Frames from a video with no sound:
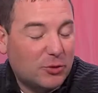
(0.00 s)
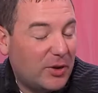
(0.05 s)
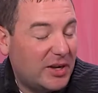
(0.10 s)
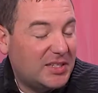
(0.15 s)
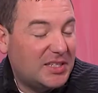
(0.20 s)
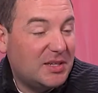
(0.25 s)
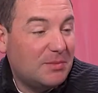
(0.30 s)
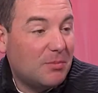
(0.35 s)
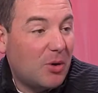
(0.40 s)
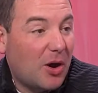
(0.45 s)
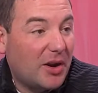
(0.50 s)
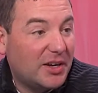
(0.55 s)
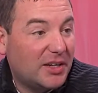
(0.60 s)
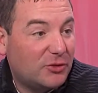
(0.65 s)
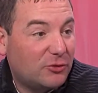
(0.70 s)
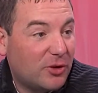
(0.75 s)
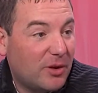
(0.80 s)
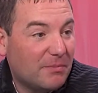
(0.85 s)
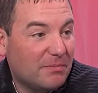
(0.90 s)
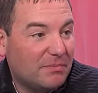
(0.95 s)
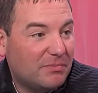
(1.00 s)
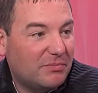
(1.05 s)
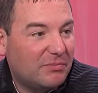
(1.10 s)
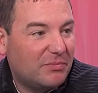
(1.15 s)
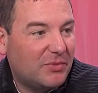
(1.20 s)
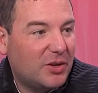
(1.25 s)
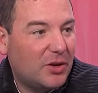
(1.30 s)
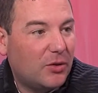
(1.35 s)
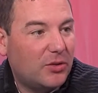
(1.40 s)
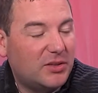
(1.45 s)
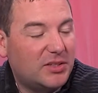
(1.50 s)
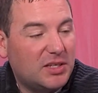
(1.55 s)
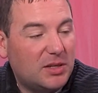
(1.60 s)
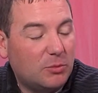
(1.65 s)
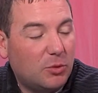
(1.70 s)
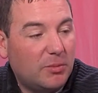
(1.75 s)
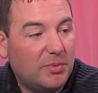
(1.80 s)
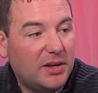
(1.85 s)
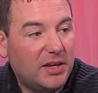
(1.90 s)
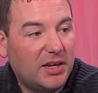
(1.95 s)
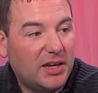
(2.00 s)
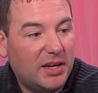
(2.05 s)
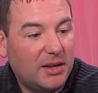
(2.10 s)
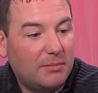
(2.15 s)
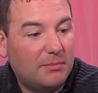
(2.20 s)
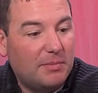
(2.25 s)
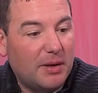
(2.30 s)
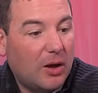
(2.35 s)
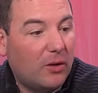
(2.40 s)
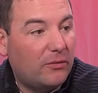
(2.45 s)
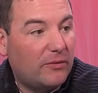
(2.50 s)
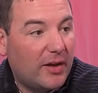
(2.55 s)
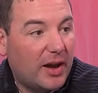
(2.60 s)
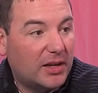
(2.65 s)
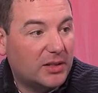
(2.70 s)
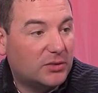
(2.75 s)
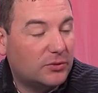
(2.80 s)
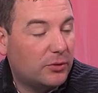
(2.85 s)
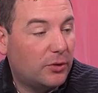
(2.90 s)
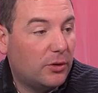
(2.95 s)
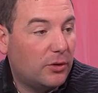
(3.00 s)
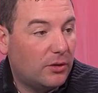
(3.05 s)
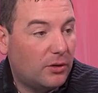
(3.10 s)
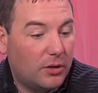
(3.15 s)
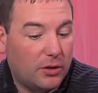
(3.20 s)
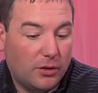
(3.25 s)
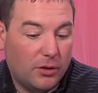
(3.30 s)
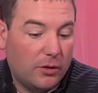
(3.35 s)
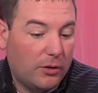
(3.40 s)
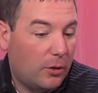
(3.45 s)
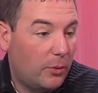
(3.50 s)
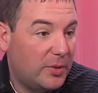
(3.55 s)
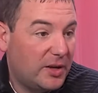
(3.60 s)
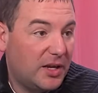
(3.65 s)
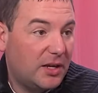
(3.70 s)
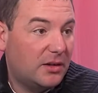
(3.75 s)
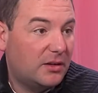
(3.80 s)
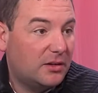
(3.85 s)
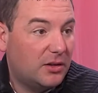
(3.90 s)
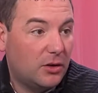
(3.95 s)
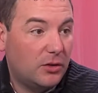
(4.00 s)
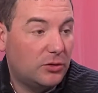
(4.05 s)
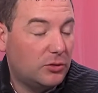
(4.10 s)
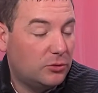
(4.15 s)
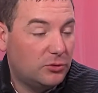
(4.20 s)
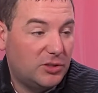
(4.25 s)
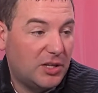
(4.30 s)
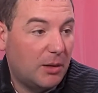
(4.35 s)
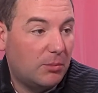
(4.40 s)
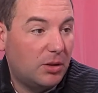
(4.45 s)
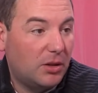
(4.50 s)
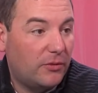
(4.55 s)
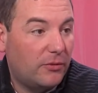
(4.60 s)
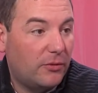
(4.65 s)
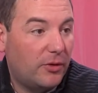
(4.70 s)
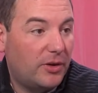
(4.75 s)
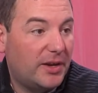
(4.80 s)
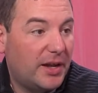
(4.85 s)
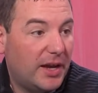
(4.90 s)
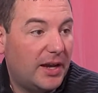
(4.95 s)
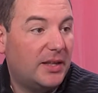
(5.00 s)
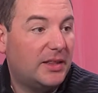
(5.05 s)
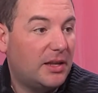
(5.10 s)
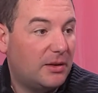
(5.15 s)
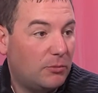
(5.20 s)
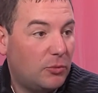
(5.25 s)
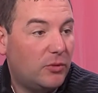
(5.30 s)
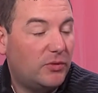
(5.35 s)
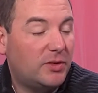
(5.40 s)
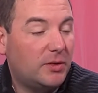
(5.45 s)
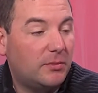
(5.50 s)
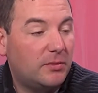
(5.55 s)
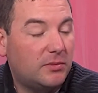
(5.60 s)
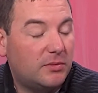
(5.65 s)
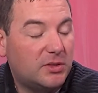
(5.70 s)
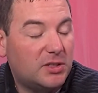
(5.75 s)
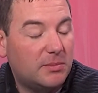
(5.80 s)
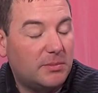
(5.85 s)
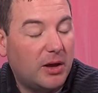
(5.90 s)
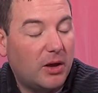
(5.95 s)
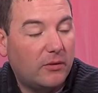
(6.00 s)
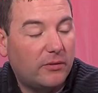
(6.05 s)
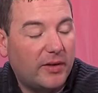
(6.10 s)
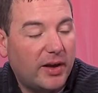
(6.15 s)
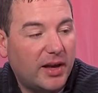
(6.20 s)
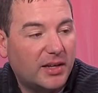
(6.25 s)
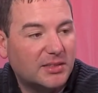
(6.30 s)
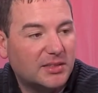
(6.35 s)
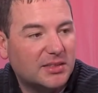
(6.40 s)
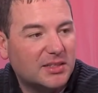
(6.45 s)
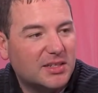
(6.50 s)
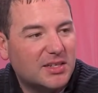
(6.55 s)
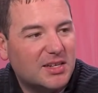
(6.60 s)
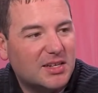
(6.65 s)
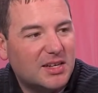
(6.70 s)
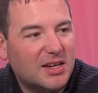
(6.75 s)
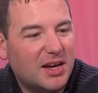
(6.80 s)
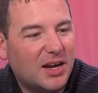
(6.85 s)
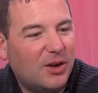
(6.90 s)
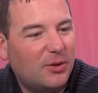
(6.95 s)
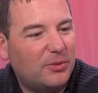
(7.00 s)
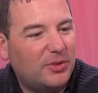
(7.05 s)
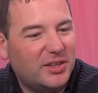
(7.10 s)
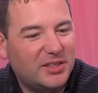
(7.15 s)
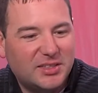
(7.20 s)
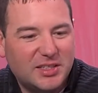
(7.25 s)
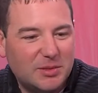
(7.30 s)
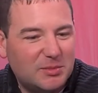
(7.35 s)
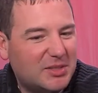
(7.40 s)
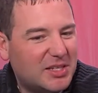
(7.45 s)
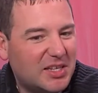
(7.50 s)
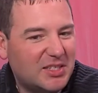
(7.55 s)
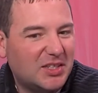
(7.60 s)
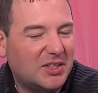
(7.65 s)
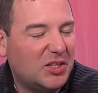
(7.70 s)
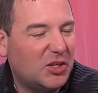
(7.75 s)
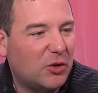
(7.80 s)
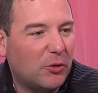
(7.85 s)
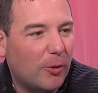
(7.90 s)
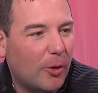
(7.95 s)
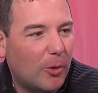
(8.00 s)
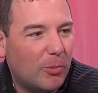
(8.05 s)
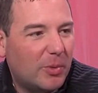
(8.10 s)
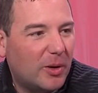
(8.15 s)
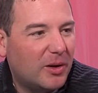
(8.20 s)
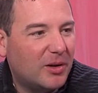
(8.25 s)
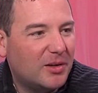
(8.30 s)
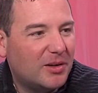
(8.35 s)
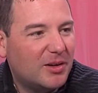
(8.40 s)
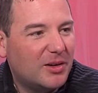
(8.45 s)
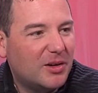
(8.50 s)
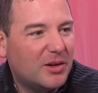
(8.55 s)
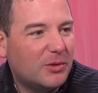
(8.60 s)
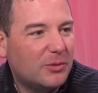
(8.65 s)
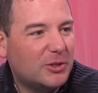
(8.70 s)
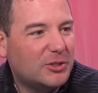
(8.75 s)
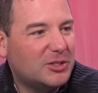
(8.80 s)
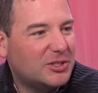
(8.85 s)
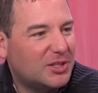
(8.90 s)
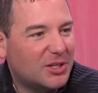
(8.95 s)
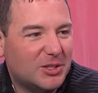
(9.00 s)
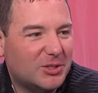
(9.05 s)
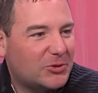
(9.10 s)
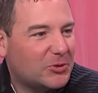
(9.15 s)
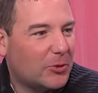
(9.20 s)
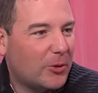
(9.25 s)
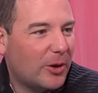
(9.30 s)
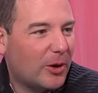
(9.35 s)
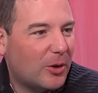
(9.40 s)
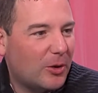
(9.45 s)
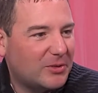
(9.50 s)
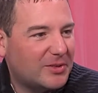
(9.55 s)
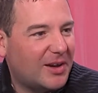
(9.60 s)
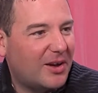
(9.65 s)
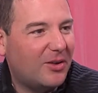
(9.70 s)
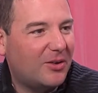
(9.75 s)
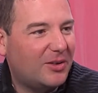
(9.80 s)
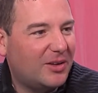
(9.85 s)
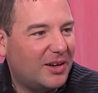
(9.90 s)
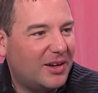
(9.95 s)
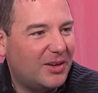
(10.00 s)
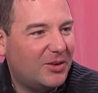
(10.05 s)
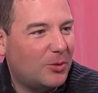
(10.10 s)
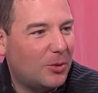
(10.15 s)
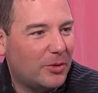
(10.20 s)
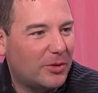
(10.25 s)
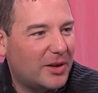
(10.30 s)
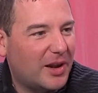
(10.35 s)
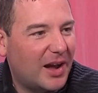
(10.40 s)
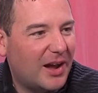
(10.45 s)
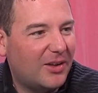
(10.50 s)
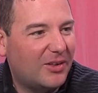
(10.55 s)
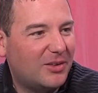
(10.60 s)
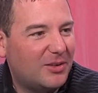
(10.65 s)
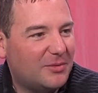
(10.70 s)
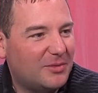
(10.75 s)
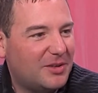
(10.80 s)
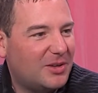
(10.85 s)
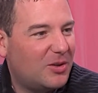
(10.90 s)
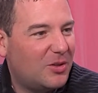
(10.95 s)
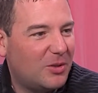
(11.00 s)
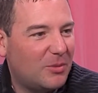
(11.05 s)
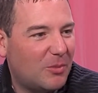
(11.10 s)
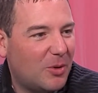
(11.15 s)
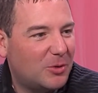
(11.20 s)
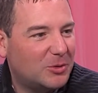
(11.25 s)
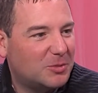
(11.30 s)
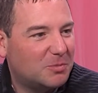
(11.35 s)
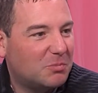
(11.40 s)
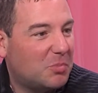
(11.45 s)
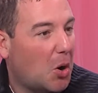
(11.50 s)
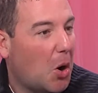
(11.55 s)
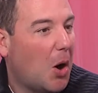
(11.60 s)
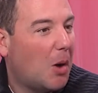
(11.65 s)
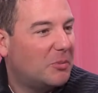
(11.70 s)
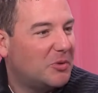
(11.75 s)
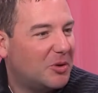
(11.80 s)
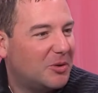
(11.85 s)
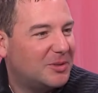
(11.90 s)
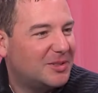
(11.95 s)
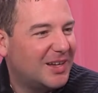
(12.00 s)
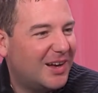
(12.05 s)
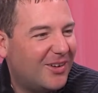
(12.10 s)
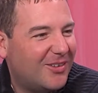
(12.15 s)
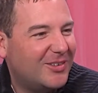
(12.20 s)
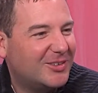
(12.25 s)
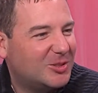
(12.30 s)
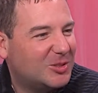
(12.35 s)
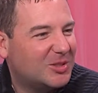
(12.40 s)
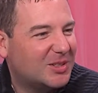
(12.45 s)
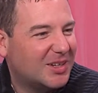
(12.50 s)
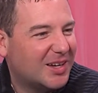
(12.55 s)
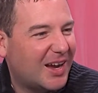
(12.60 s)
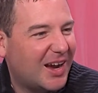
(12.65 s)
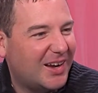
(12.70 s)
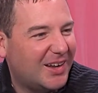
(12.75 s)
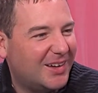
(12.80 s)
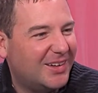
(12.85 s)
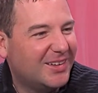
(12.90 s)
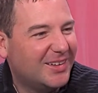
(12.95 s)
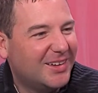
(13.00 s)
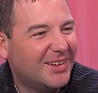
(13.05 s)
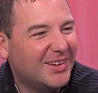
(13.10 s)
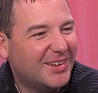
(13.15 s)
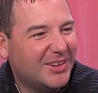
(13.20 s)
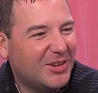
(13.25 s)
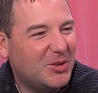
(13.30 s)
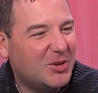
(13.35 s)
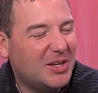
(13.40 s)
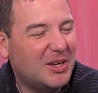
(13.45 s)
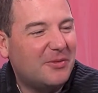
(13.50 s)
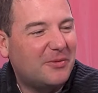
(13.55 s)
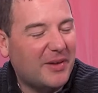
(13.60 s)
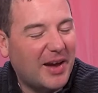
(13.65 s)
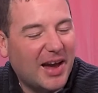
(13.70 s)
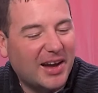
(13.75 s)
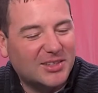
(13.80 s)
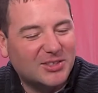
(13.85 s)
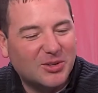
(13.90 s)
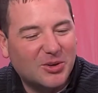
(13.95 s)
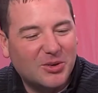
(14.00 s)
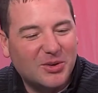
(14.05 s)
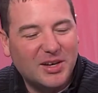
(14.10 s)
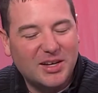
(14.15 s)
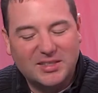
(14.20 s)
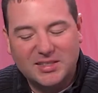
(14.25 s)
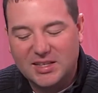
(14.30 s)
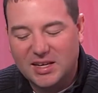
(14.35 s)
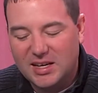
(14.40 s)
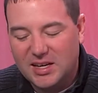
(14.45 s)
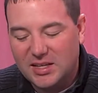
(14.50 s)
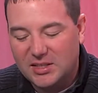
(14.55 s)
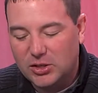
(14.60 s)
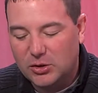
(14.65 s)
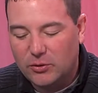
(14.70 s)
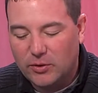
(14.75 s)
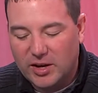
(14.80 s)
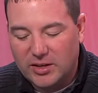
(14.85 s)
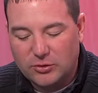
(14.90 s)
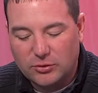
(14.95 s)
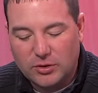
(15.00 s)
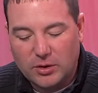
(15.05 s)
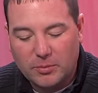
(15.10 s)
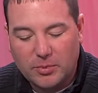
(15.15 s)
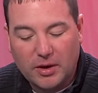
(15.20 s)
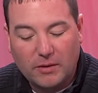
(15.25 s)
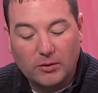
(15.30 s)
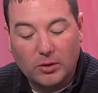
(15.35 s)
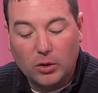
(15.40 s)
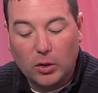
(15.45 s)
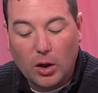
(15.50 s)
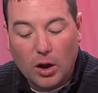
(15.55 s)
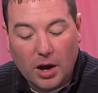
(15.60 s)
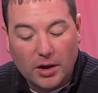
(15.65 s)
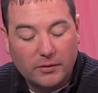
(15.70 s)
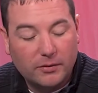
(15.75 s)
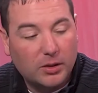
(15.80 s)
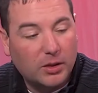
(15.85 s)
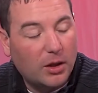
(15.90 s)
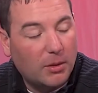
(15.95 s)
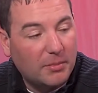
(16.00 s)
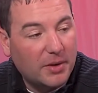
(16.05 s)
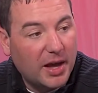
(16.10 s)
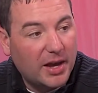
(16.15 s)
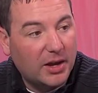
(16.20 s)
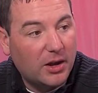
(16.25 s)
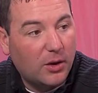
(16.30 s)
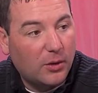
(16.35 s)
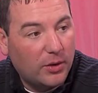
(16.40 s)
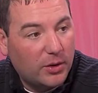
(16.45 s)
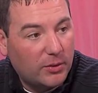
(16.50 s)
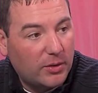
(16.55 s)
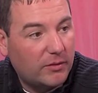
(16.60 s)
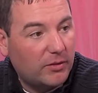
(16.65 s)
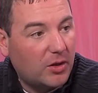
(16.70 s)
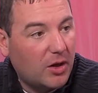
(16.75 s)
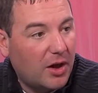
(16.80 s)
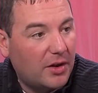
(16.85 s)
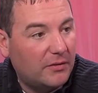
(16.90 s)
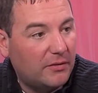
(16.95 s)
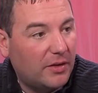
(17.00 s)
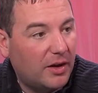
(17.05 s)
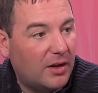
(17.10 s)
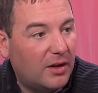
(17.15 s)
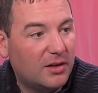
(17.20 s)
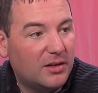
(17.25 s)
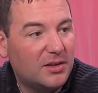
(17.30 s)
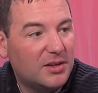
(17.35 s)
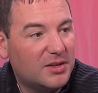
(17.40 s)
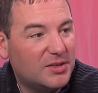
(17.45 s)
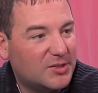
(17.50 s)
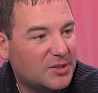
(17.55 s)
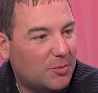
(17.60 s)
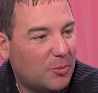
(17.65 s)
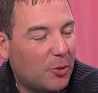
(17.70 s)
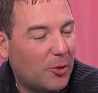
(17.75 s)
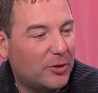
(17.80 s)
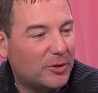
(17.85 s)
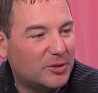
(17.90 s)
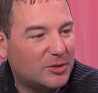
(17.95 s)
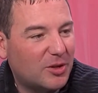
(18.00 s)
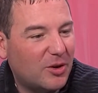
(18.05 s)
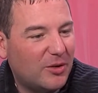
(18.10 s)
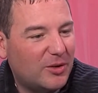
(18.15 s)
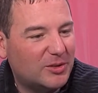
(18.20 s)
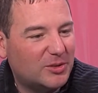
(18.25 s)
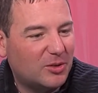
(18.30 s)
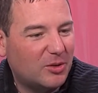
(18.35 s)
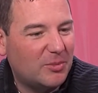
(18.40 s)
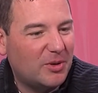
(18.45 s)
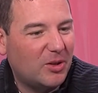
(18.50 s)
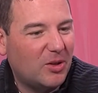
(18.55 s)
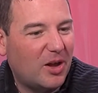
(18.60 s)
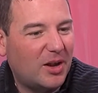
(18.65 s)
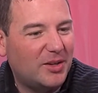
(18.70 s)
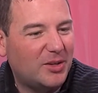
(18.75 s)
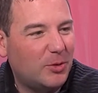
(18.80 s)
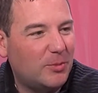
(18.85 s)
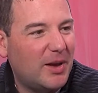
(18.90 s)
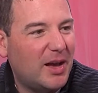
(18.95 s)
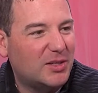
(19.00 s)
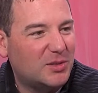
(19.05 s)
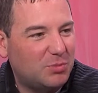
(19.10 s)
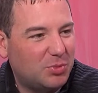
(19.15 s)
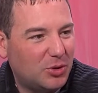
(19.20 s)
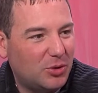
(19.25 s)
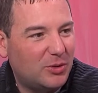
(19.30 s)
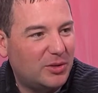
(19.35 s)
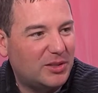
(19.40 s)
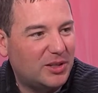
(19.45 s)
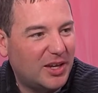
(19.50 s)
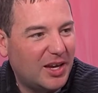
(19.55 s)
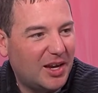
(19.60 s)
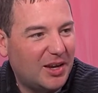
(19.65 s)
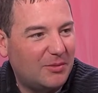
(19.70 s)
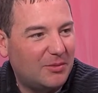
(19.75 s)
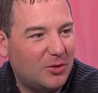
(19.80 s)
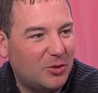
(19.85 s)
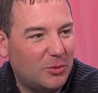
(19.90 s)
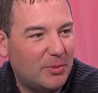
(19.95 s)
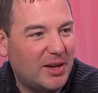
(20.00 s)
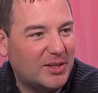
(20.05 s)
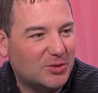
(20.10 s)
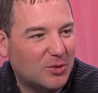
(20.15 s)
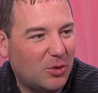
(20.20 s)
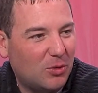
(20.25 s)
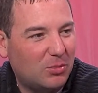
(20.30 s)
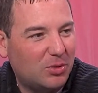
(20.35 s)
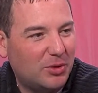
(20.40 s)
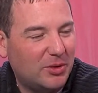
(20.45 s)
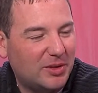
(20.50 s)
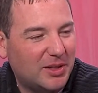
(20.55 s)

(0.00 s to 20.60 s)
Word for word: a great team bonding trip. You know, the team will be in Belfast for a, week. You know, they'll do Dublin for a day and then move to to Belfast. Uh, the team stays at the Europa which is a historic hotel in Northern Ireland, you know, the most bombed hotel, which is a kind of yeah. unique fact. So it's a, it's a great trip. We have a lot of alumni going. We have a lot of uh, supporters going, so there'll be a lot of UMass Blue at the game, UMass Lowell The Blue.